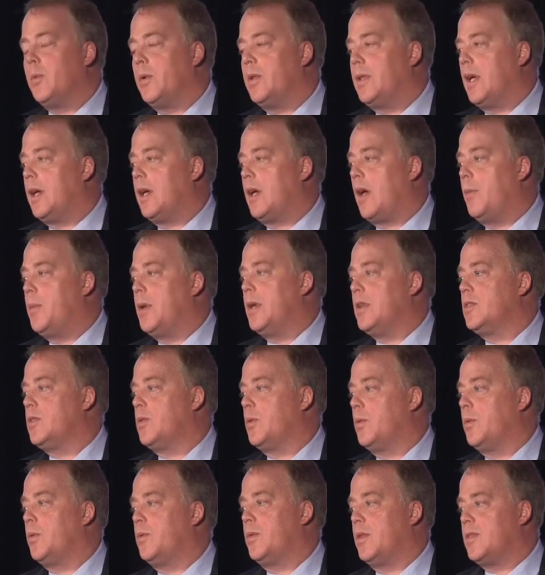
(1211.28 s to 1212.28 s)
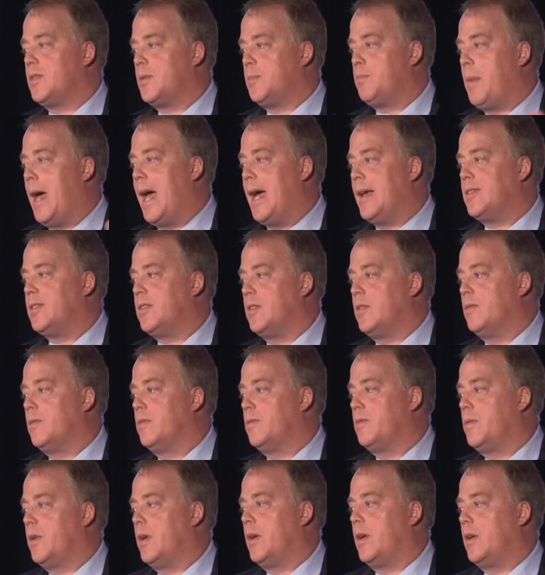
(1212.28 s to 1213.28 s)
when they come into this
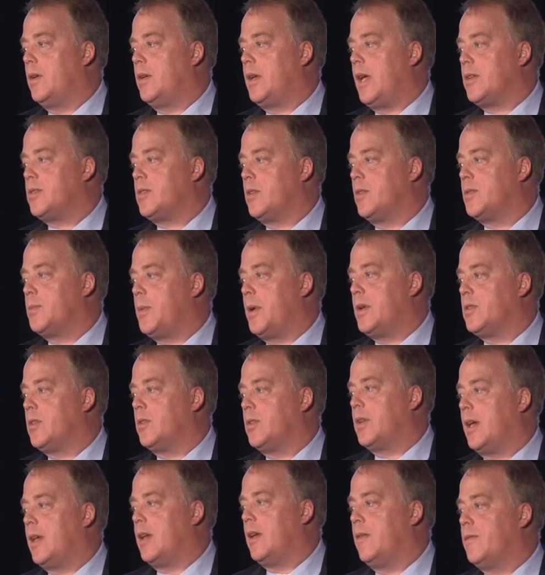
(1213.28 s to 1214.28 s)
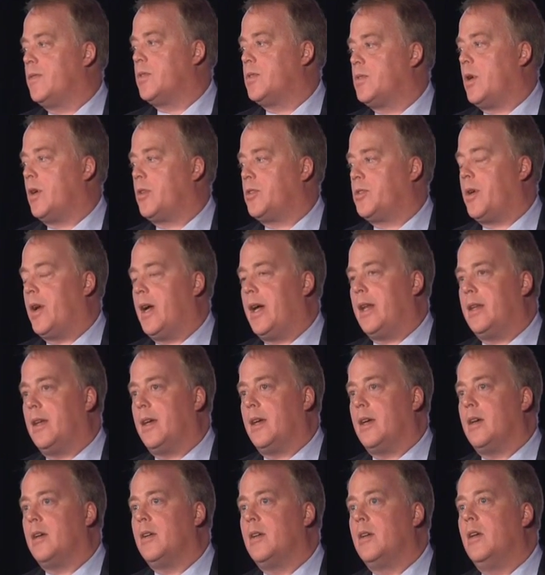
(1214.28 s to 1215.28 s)
massive uh, national spatial data infrastructure
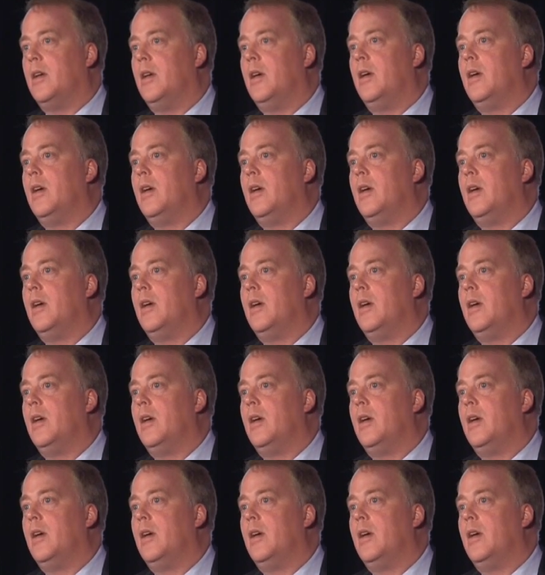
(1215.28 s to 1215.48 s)
idea